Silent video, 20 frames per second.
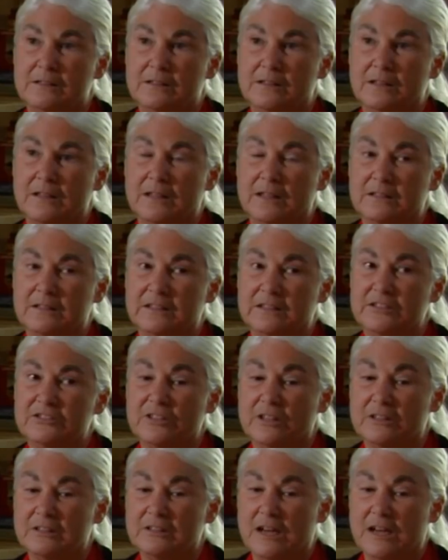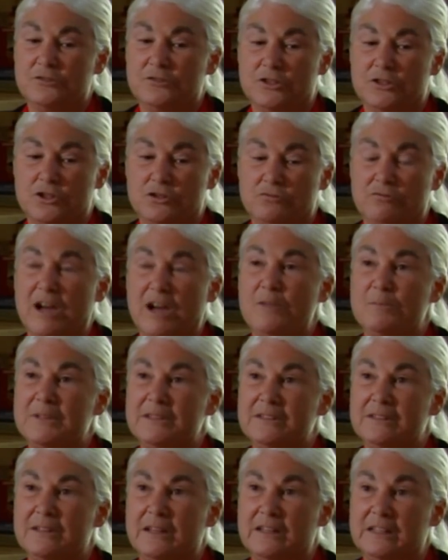And this allows it to
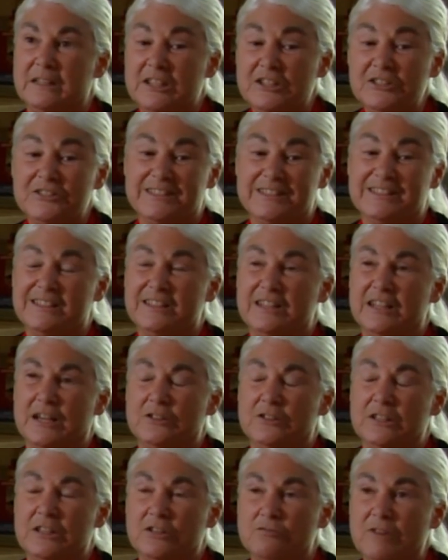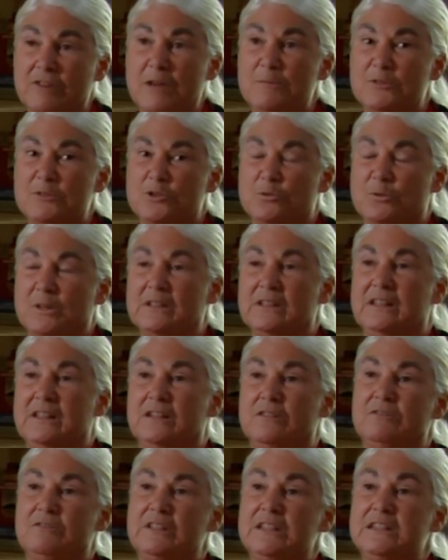ripen. It kills it, and then it ripens quickly
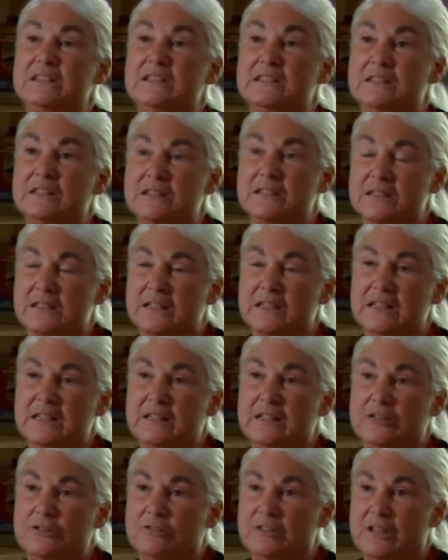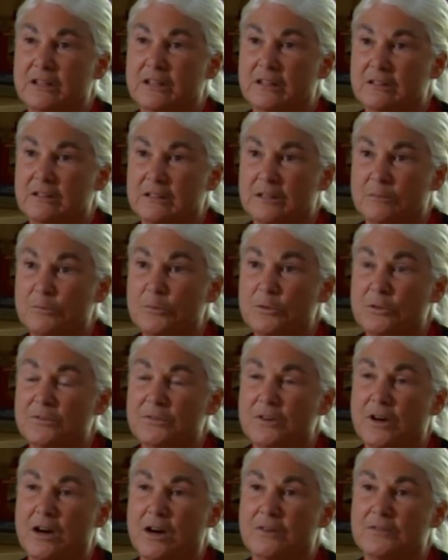and releases its seed, and you get an
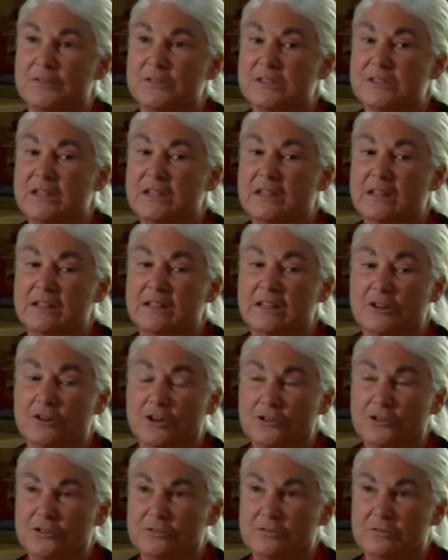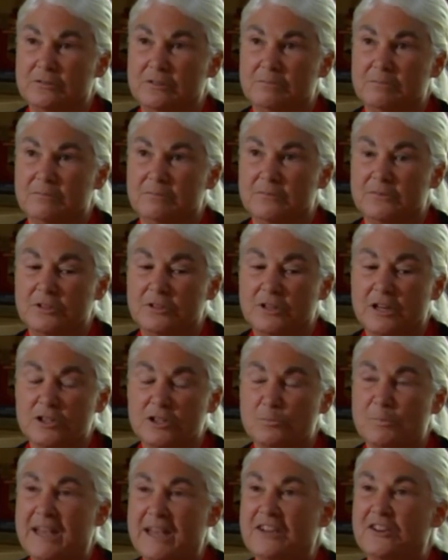improved harvest. It also
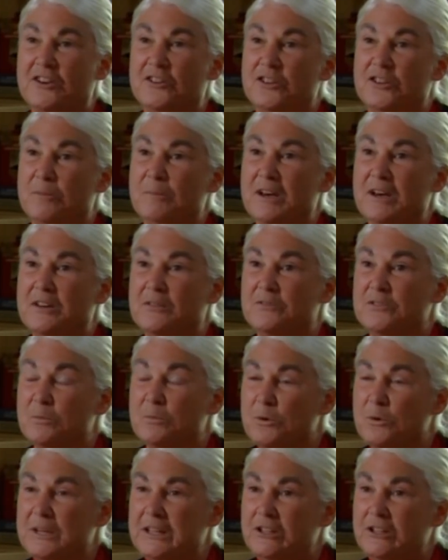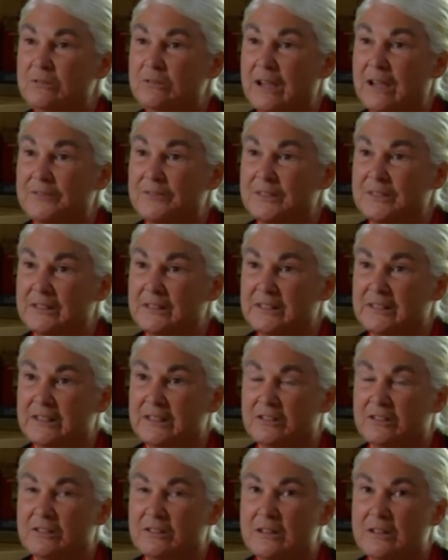cuts back on the amount of debris you have to clear.